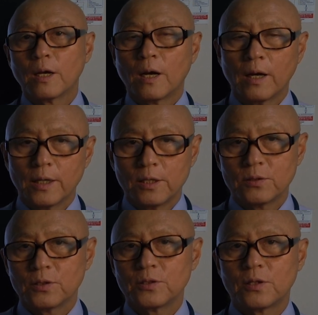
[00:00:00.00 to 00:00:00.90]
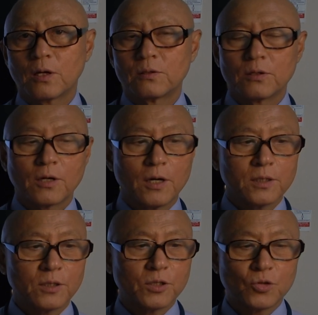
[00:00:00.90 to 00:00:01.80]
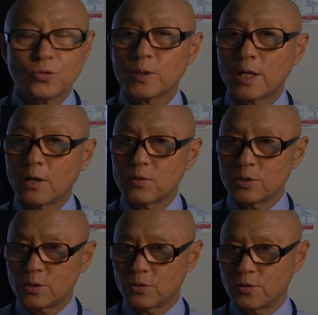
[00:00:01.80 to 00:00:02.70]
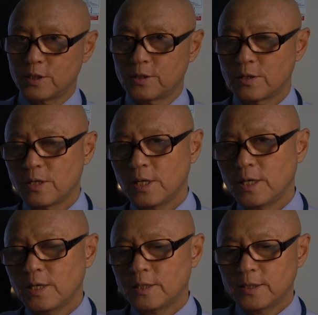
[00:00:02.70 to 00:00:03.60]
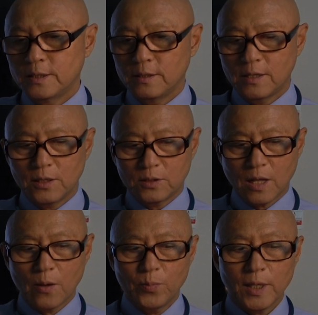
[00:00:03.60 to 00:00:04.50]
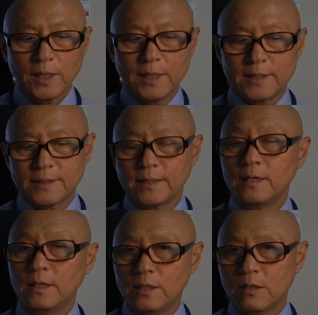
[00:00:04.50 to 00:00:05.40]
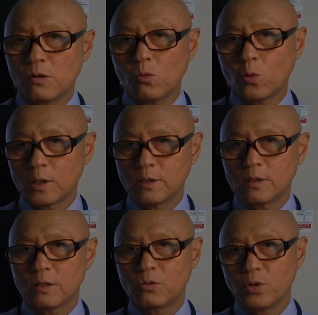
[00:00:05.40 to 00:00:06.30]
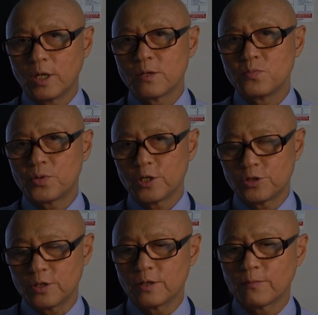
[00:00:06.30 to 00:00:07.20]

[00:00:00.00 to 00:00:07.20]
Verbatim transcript: Hi, this is Dr. Kang's Scuba Diving Stories. Today's topic is in water recompression.